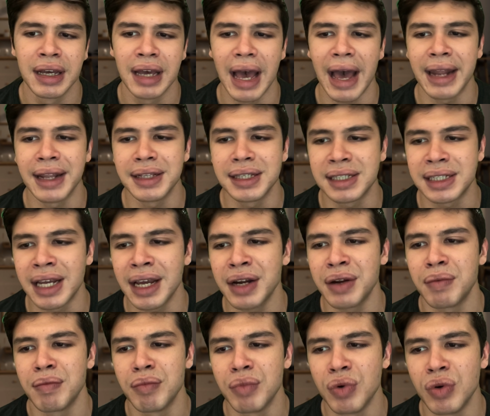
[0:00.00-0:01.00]
and
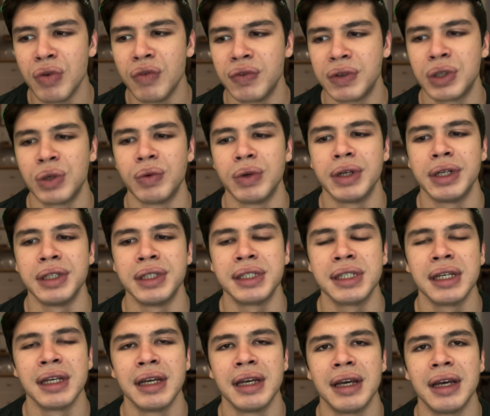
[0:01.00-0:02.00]
instead move towards
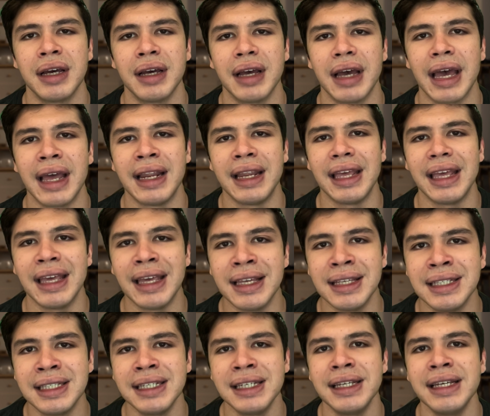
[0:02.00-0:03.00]
an
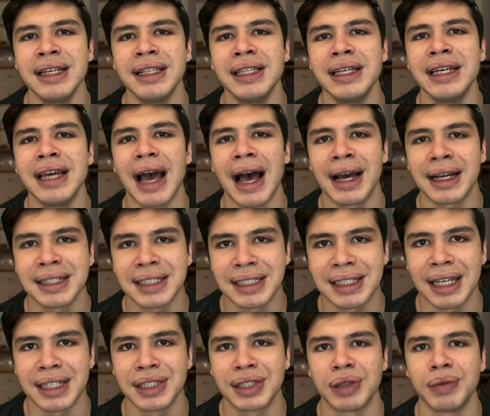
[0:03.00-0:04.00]
easily
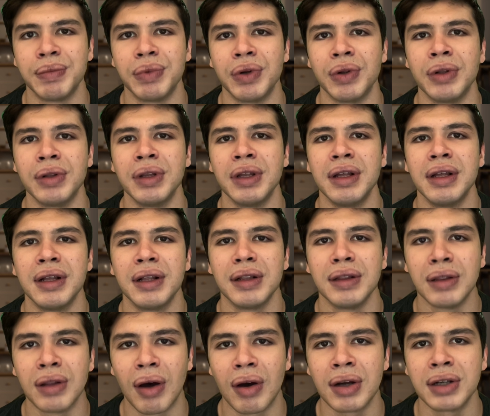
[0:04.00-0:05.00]
accessible,
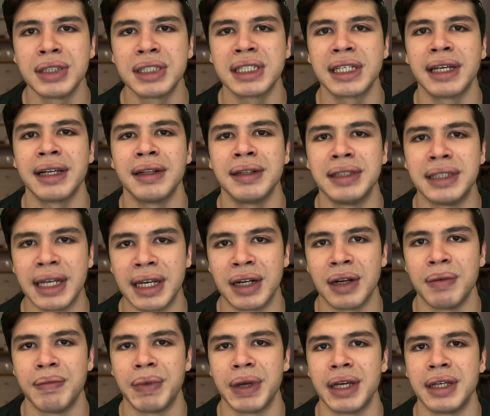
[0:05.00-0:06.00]
large-scale
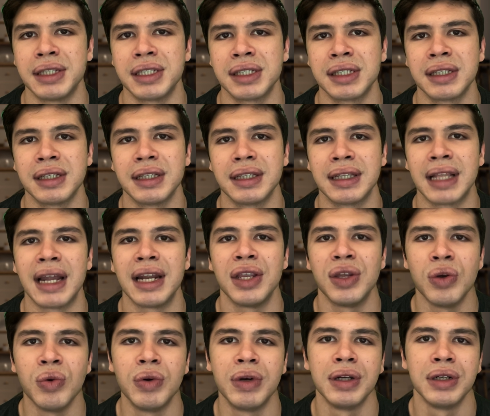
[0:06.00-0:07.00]
database that
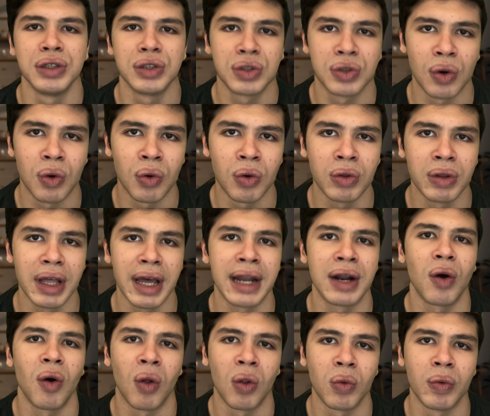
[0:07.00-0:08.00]
you control and
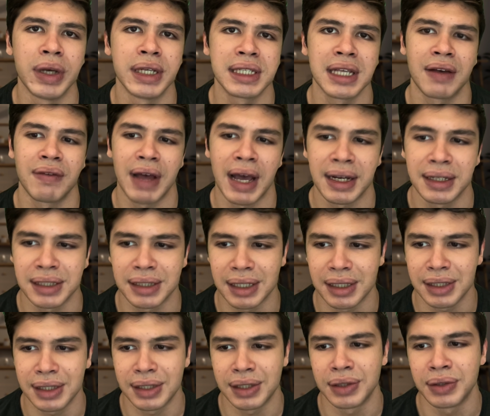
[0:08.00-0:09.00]
always have
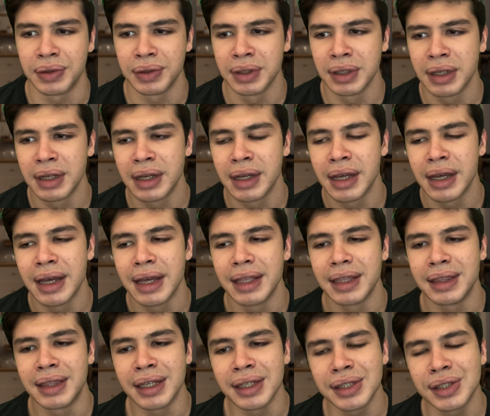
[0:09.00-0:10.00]
access to.
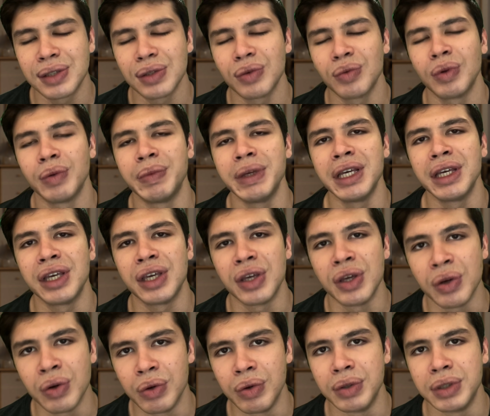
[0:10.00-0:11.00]
This will be
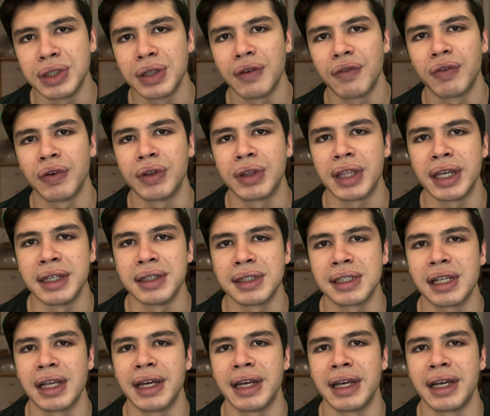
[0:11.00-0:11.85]
huge for things